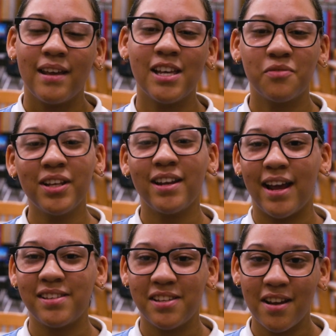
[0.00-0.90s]
It's really
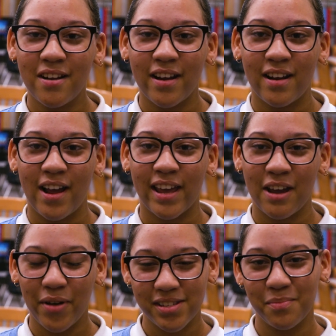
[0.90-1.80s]
nice here, and I
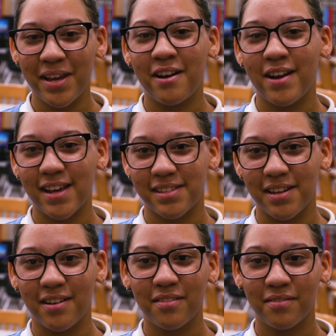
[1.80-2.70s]
can't wait to be here next
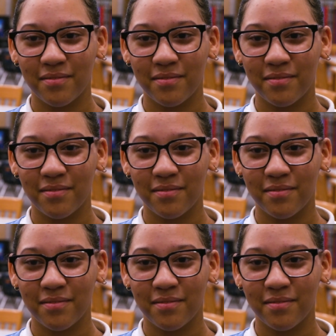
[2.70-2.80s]
year.